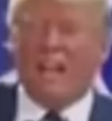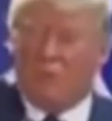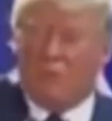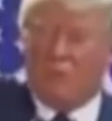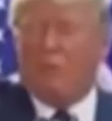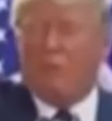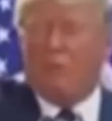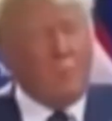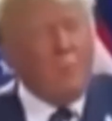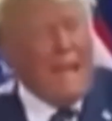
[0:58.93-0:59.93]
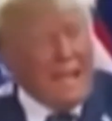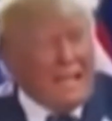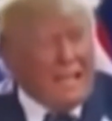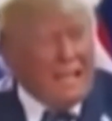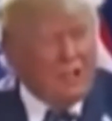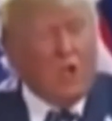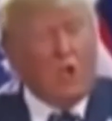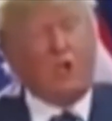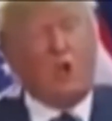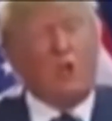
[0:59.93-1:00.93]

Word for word: people to see how bad it is so